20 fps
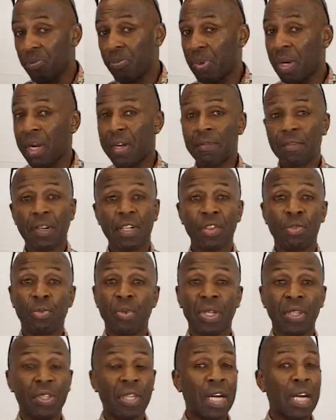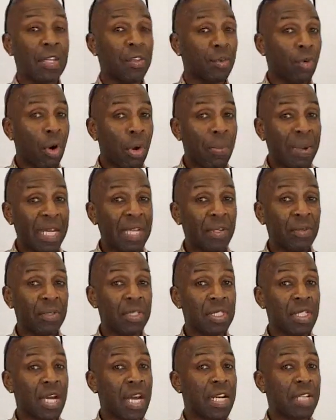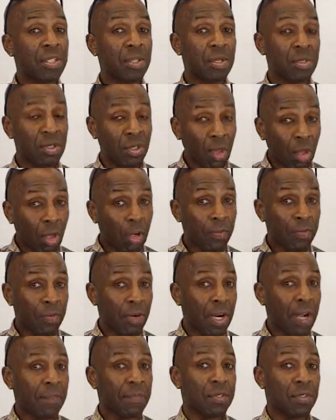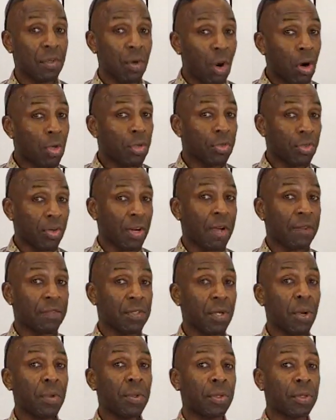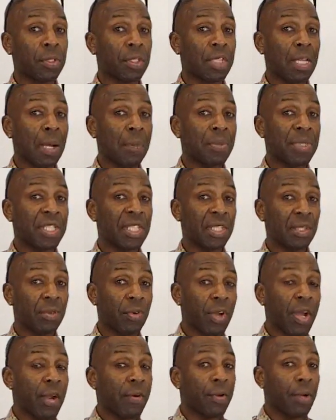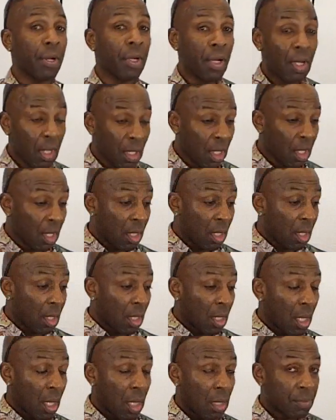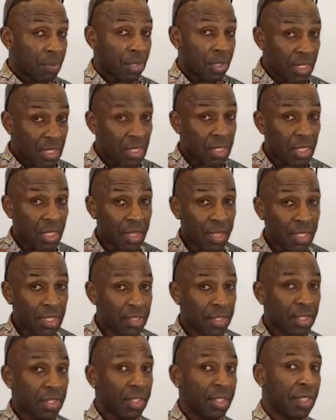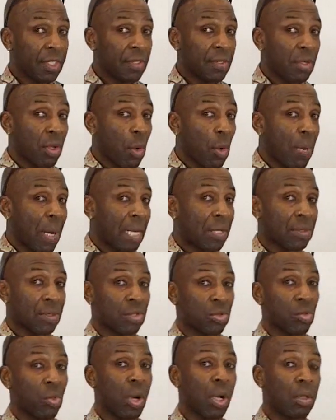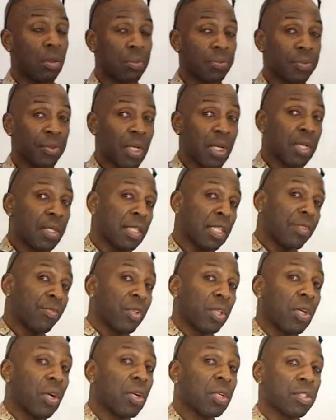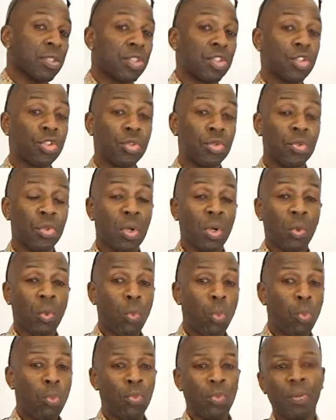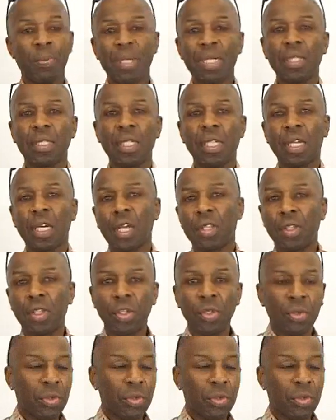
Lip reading: buy fresh bread there. There are bakeries there, so there's a lot of crafts, art and crafts going on in that particular area. So these are the things that you need to know about as well in regards to the building and the